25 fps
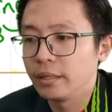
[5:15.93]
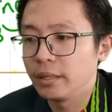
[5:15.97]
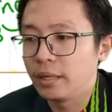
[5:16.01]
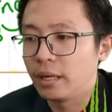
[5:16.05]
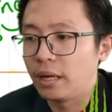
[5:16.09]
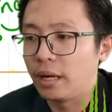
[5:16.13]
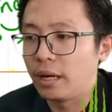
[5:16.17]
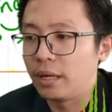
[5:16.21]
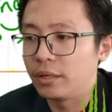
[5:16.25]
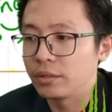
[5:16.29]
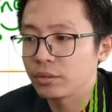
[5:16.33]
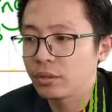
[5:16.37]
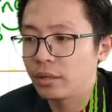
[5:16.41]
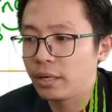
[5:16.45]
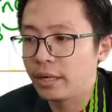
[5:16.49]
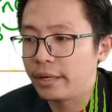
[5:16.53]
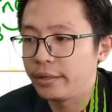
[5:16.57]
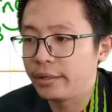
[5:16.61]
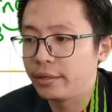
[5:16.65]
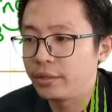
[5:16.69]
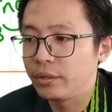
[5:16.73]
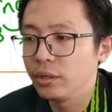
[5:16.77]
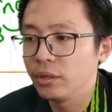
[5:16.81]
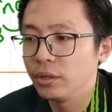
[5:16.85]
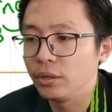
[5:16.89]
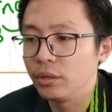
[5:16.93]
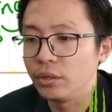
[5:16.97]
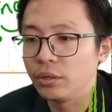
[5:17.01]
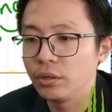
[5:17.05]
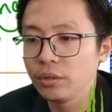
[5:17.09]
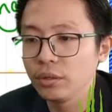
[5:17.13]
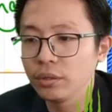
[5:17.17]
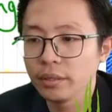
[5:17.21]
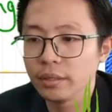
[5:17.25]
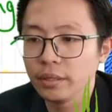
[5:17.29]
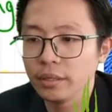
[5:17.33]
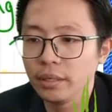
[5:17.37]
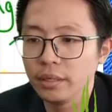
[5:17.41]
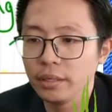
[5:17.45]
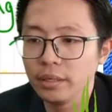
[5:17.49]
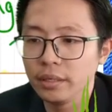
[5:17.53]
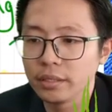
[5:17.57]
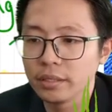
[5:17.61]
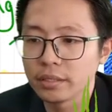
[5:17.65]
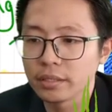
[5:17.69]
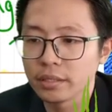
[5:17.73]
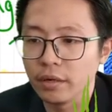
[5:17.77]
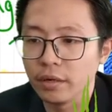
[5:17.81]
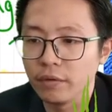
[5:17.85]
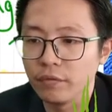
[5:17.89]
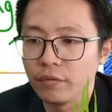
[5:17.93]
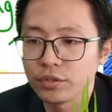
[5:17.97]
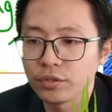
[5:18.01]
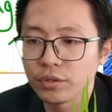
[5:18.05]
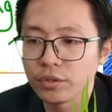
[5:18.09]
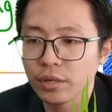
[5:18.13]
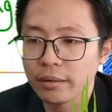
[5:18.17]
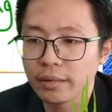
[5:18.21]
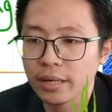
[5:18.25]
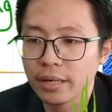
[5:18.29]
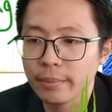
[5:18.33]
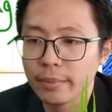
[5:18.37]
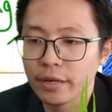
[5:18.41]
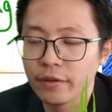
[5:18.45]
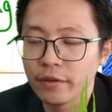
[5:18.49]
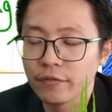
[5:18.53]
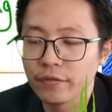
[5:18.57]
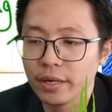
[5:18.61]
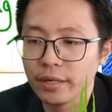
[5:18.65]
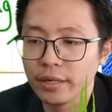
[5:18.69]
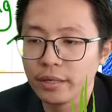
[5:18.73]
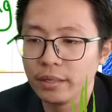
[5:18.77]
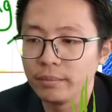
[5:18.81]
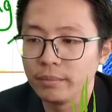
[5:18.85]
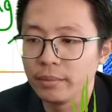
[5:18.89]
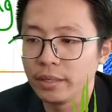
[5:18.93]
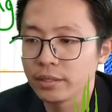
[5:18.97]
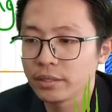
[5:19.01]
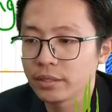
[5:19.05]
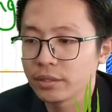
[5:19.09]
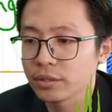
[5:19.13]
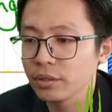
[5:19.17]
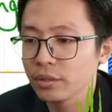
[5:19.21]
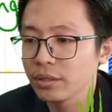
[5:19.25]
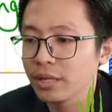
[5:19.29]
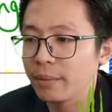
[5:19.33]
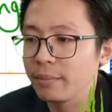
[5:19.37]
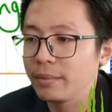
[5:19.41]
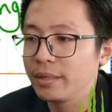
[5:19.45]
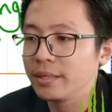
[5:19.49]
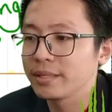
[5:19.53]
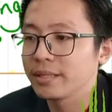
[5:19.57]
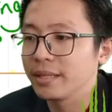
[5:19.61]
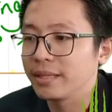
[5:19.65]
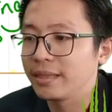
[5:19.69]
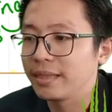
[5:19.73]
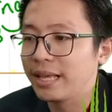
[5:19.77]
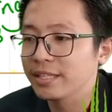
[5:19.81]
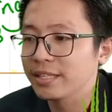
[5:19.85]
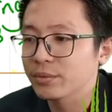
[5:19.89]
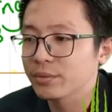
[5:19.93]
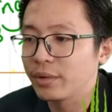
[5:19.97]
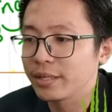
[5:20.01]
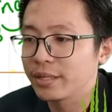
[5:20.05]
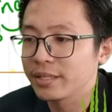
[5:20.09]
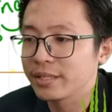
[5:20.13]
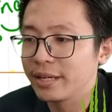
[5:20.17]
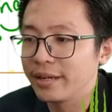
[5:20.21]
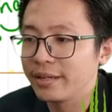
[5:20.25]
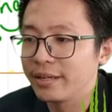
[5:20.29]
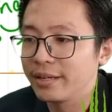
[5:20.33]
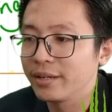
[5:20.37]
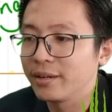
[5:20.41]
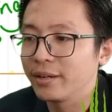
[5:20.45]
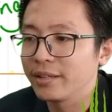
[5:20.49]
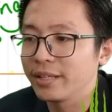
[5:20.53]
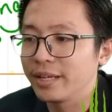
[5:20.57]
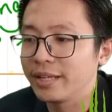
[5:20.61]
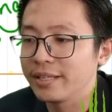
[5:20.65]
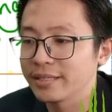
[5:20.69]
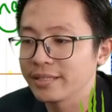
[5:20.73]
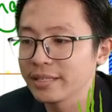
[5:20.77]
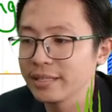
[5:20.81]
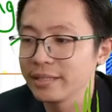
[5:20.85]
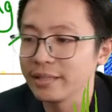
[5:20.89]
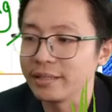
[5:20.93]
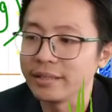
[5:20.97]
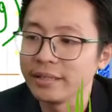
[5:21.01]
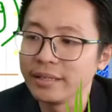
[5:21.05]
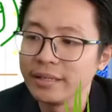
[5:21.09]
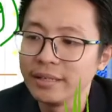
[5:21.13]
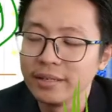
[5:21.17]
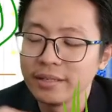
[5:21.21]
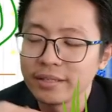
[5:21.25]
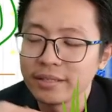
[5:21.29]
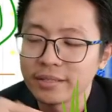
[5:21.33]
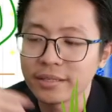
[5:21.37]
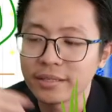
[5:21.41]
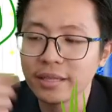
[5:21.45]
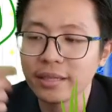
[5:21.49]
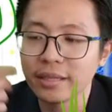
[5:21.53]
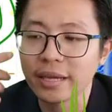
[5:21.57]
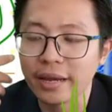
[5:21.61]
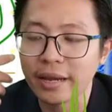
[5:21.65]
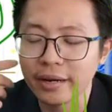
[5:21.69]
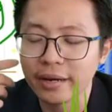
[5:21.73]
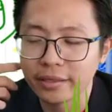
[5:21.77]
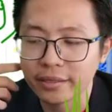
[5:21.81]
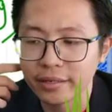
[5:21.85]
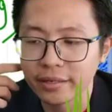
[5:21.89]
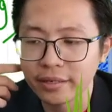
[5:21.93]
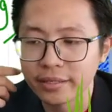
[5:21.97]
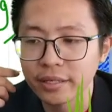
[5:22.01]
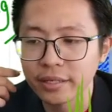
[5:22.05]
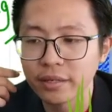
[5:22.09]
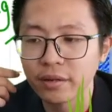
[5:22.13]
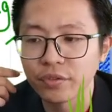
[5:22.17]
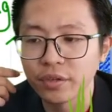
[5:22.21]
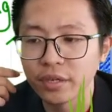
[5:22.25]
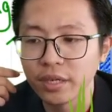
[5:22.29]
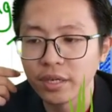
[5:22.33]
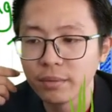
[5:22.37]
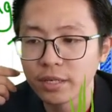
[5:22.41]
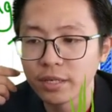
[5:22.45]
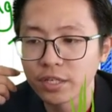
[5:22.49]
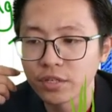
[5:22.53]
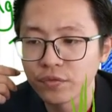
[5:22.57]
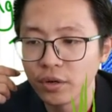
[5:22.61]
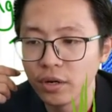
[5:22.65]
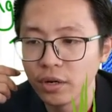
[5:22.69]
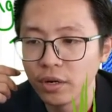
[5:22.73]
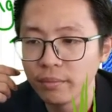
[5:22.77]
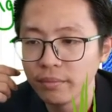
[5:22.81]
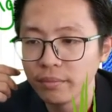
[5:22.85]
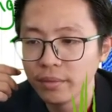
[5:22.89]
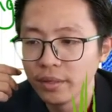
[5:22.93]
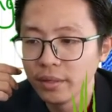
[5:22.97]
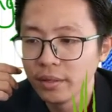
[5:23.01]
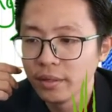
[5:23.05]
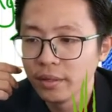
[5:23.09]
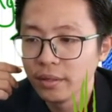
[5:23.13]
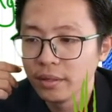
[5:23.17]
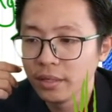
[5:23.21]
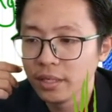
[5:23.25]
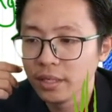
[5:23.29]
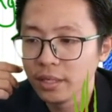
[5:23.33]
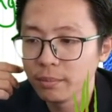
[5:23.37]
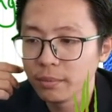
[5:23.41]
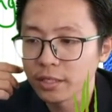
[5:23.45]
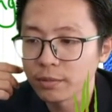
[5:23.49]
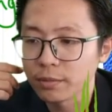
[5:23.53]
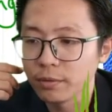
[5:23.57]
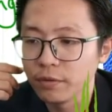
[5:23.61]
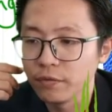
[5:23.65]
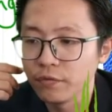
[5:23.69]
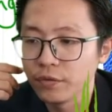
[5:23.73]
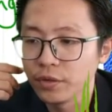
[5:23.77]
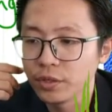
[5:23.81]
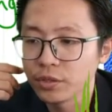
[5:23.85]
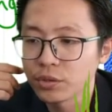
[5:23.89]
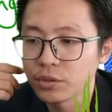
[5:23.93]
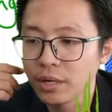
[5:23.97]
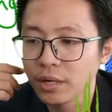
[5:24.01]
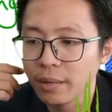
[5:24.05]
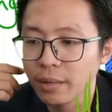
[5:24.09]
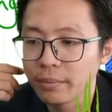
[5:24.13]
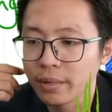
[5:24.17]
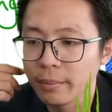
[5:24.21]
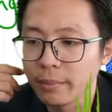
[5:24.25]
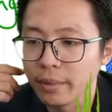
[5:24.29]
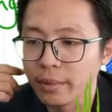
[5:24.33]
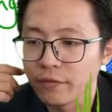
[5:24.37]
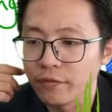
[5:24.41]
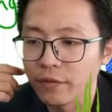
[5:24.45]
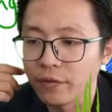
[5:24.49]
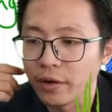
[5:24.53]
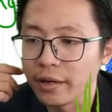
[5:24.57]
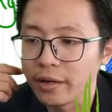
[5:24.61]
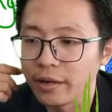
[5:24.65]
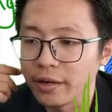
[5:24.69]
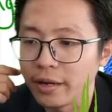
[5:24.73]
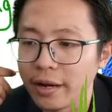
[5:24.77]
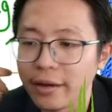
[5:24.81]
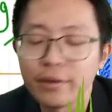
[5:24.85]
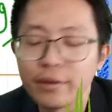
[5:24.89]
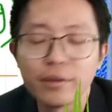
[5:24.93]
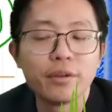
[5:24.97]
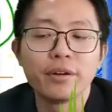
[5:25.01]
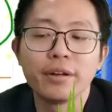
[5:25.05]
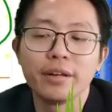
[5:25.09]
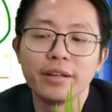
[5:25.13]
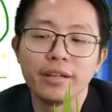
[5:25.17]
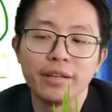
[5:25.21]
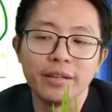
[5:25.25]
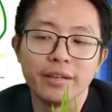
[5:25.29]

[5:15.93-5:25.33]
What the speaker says: so I know it is a virtual upright magnified image. So that means the last question I already got the answer. State the characteristic of the image form. It must be virtual upright magnified. I know already.